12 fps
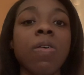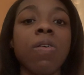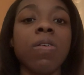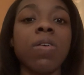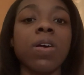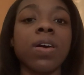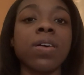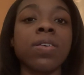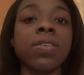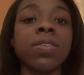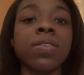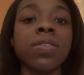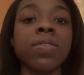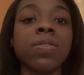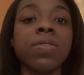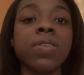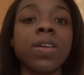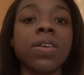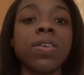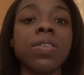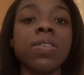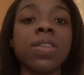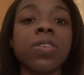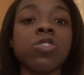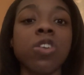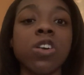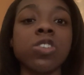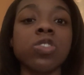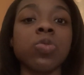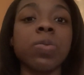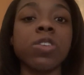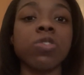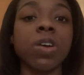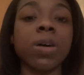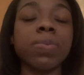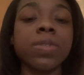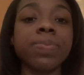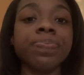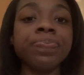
or the charges would have been dropped.